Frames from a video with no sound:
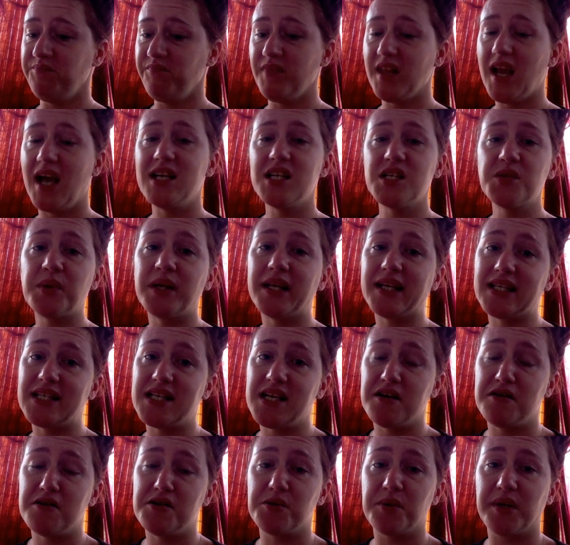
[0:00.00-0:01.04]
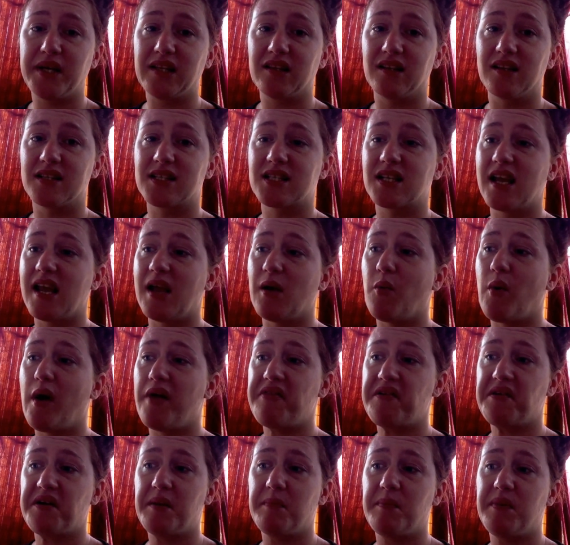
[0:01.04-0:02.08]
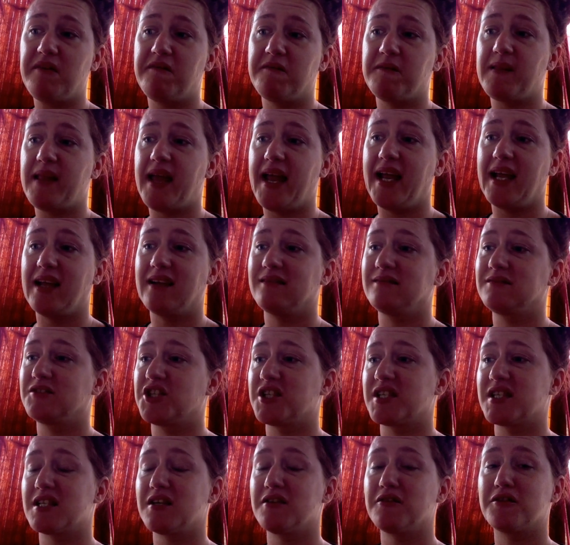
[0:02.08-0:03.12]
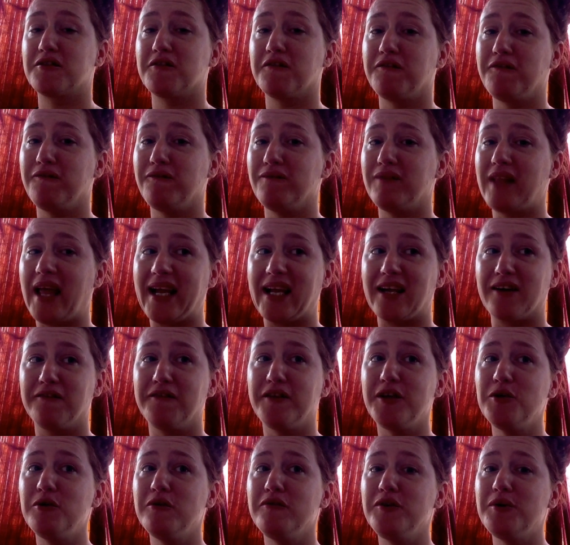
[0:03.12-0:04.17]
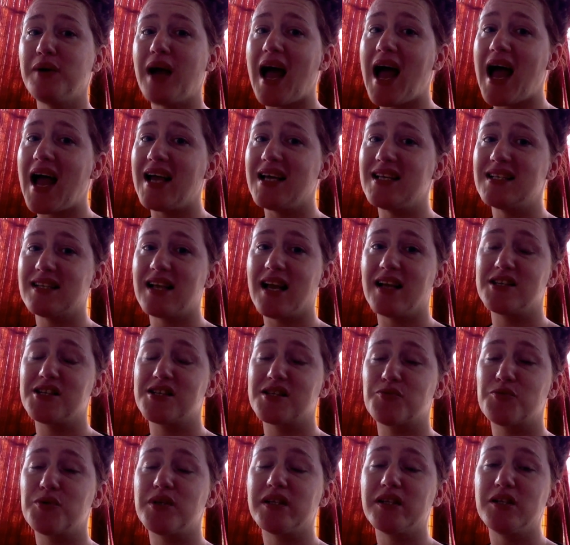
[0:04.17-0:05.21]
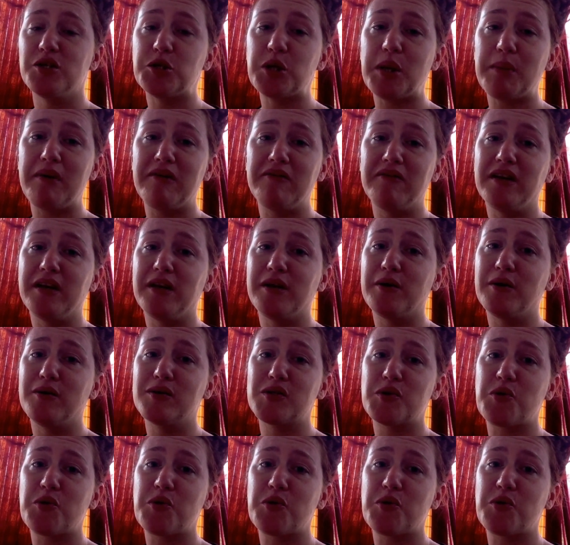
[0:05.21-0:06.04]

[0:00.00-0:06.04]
I just want to continue doing this, whether it be for like just the like a few of you guys that just really enjoy my videos,